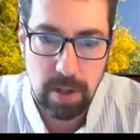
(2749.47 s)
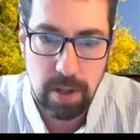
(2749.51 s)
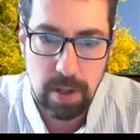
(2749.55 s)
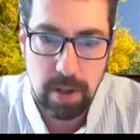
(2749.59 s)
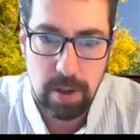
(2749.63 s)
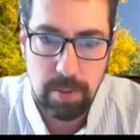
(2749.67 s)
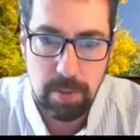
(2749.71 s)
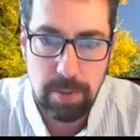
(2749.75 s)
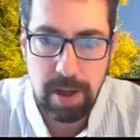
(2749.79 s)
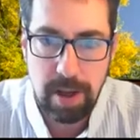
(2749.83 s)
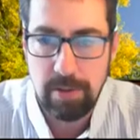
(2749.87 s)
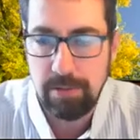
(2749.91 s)

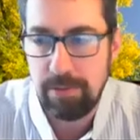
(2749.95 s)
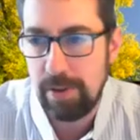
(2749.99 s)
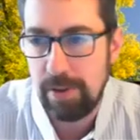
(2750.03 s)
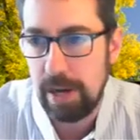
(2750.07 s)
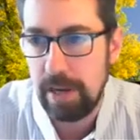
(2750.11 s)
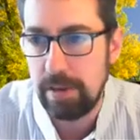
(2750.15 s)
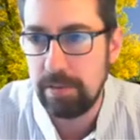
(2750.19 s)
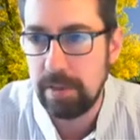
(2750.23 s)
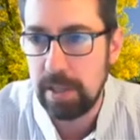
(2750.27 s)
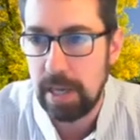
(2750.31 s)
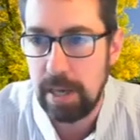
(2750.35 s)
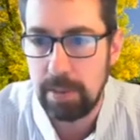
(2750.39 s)
About
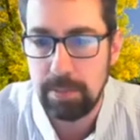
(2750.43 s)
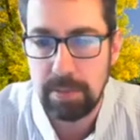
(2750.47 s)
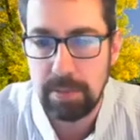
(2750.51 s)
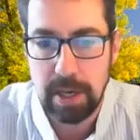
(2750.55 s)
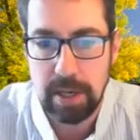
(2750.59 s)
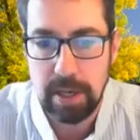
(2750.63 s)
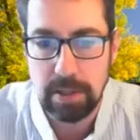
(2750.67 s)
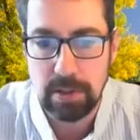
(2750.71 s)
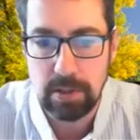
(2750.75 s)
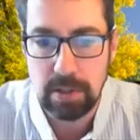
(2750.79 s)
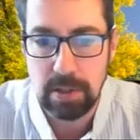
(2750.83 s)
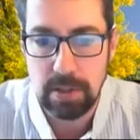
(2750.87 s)
5 time
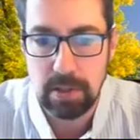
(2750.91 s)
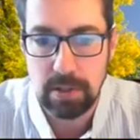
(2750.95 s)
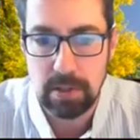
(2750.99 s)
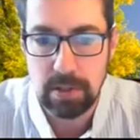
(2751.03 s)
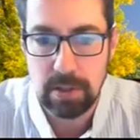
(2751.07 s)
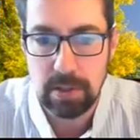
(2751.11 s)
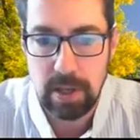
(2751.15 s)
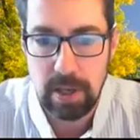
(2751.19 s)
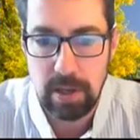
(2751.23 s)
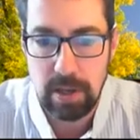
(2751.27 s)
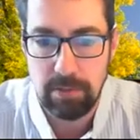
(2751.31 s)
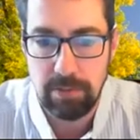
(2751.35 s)
constants,
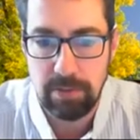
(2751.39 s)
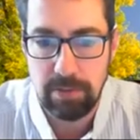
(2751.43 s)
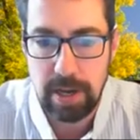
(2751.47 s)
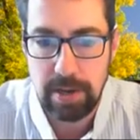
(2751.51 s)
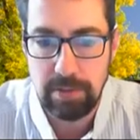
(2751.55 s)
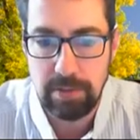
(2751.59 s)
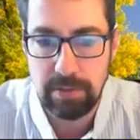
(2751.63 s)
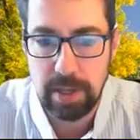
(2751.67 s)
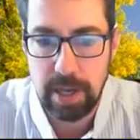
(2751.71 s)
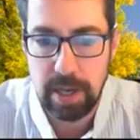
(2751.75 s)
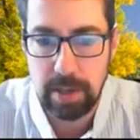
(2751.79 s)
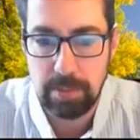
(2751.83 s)
and
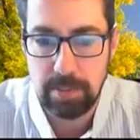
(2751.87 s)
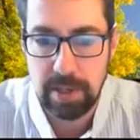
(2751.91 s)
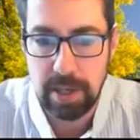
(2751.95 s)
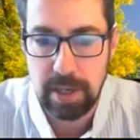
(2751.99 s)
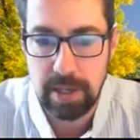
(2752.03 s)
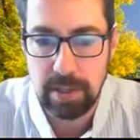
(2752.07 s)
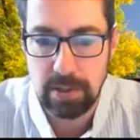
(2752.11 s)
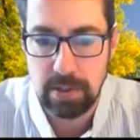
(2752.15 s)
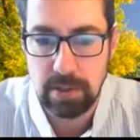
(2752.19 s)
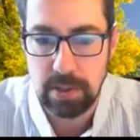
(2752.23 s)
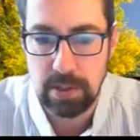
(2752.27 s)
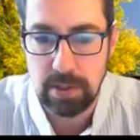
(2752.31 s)
5 time
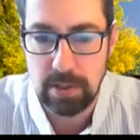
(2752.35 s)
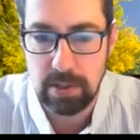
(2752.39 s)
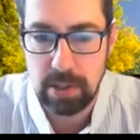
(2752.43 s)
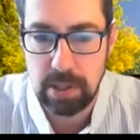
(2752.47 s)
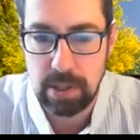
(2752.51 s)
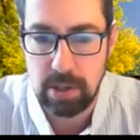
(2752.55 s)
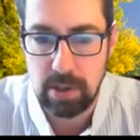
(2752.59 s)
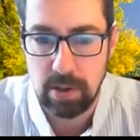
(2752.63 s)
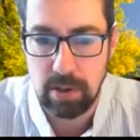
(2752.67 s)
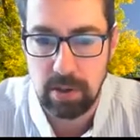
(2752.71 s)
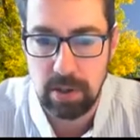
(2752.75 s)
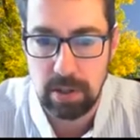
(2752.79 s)
constants
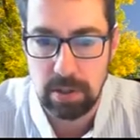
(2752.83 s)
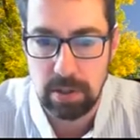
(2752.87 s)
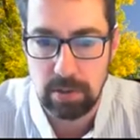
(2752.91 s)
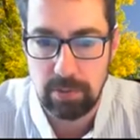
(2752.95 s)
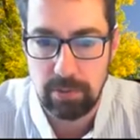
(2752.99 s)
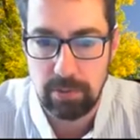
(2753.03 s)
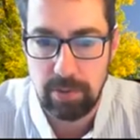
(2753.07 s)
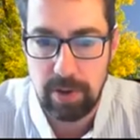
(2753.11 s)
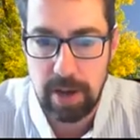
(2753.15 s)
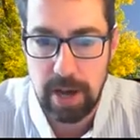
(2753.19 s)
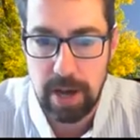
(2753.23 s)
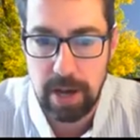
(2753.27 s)
here is
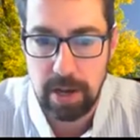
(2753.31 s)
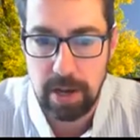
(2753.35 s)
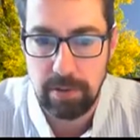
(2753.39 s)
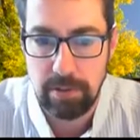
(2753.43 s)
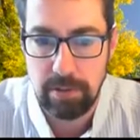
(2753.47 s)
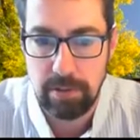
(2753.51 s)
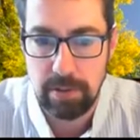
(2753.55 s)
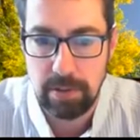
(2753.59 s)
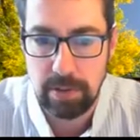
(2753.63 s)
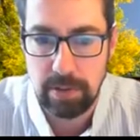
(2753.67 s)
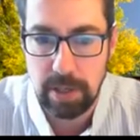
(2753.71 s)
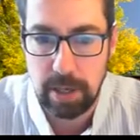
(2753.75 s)
5
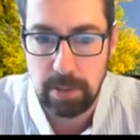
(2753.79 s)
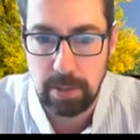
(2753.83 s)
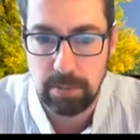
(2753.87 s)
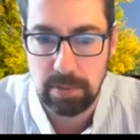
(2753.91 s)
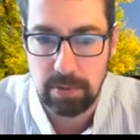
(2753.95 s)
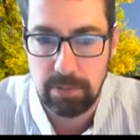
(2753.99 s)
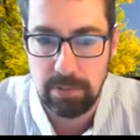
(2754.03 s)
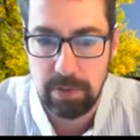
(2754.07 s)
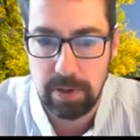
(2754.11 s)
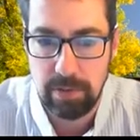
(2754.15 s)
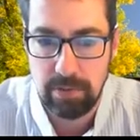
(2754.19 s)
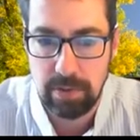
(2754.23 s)

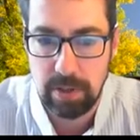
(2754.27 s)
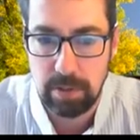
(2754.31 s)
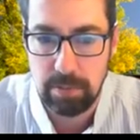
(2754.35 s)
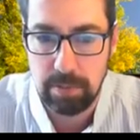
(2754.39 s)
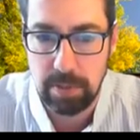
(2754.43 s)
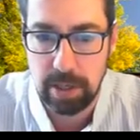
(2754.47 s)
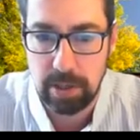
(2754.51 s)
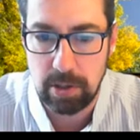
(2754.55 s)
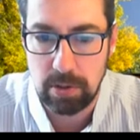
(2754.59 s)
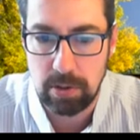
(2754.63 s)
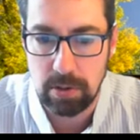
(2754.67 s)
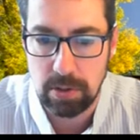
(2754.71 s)
times 50
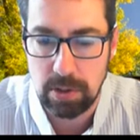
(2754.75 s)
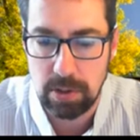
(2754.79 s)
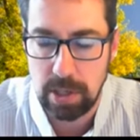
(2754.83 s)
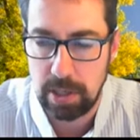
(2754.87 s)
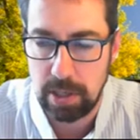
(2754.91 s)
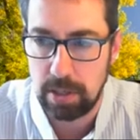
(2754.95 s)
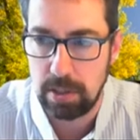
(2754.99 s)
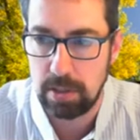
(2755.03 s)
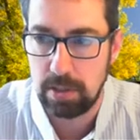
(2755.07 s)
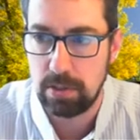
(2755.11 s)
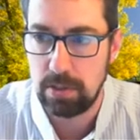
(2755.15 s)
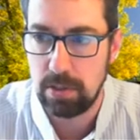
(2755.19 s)

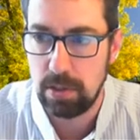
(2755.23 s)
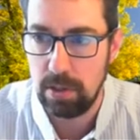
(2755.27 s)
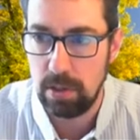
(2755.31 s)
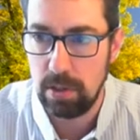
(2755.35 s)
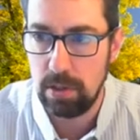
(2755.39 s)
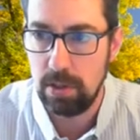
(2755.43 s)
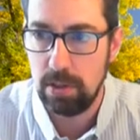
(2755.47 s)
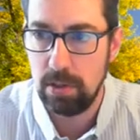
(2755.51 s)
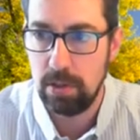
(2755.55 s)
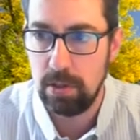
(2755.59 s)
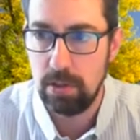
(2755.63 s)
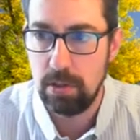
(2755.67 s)
microseconds,
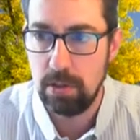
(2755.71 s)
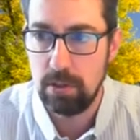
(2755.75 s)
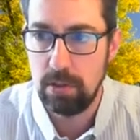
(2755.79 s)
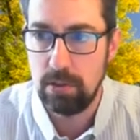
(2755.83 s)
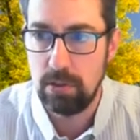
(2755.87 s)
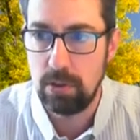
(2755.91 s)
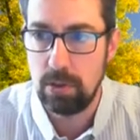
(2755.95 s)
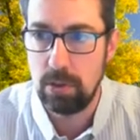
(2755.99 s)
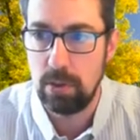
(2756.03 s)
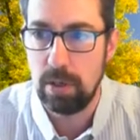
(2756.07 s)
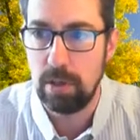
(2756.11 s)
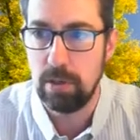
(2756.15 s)

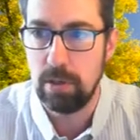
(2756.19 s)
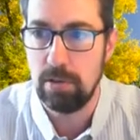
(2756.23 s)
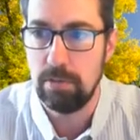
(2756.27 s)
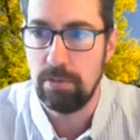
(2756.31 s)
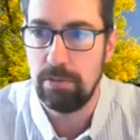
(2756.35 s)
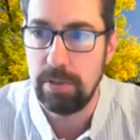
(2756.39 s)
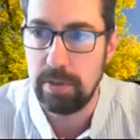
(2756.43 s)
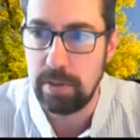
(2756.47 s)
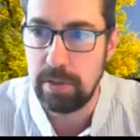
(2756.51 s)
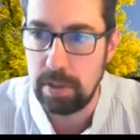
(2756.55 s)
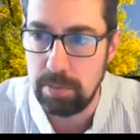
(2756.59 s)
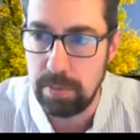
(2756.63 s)

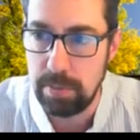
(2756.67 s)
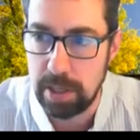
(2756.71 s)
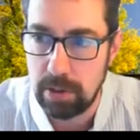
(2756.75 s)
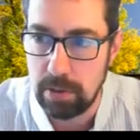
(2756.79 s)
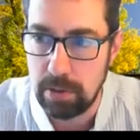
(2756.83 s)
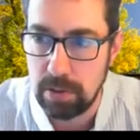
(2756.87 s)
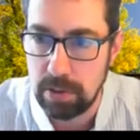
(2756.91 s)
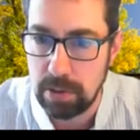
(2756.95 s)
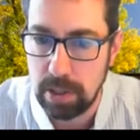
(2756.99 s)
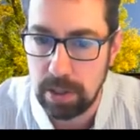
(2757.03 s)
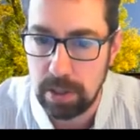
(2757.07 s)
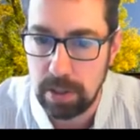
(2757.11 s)
250
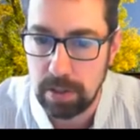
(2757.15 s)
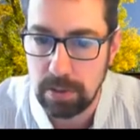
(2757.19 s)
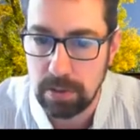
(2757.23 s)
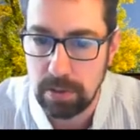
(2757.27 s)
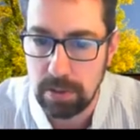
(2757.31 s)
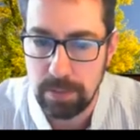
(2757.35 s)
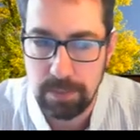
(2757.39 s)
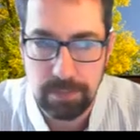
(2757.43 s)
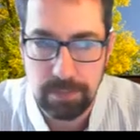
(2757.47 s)
microseconds.